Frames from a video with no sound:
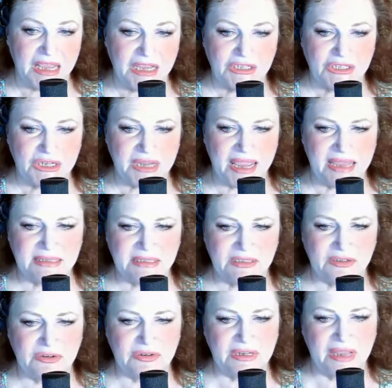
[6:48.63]
She
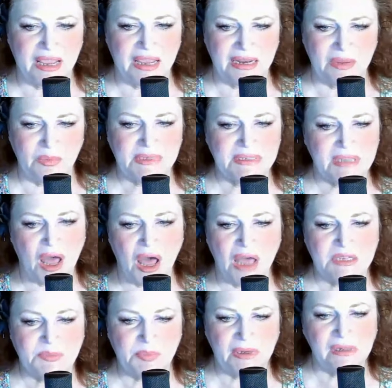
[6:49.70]
answered, and it was the
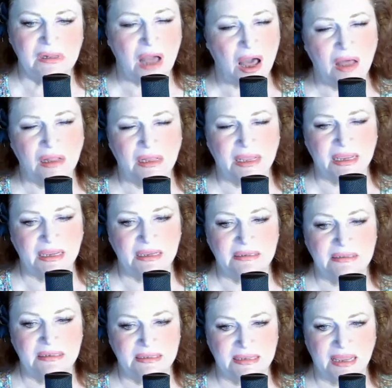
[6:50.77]
hospital calling
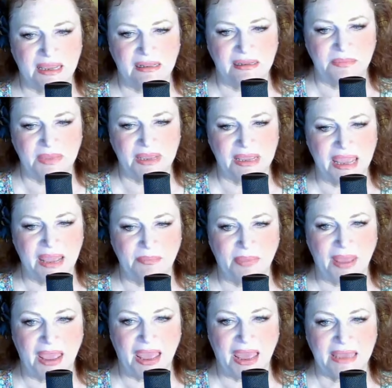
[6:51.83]
to tell him he had
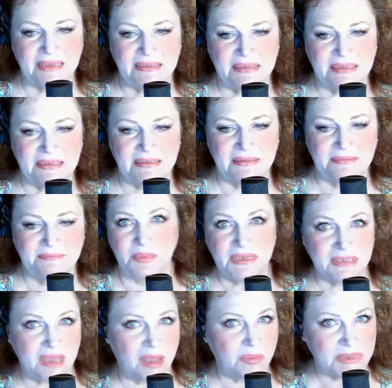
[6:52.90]
passed. Let
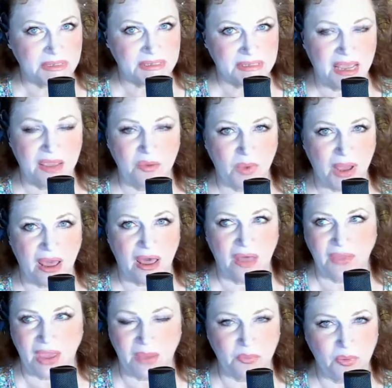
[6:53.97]
me stop and say,
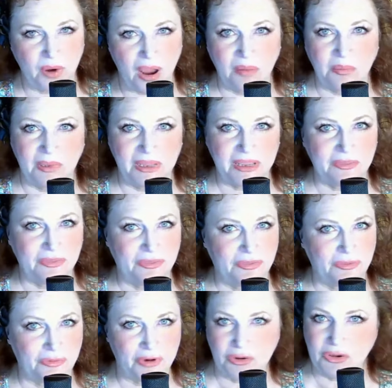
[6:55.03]
wow, that probably
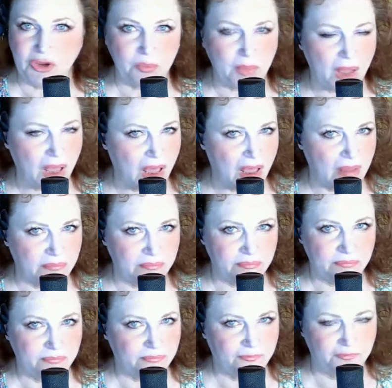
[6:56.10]
threw your mom
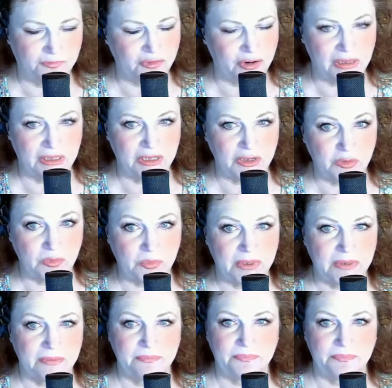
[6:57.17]
for a loop.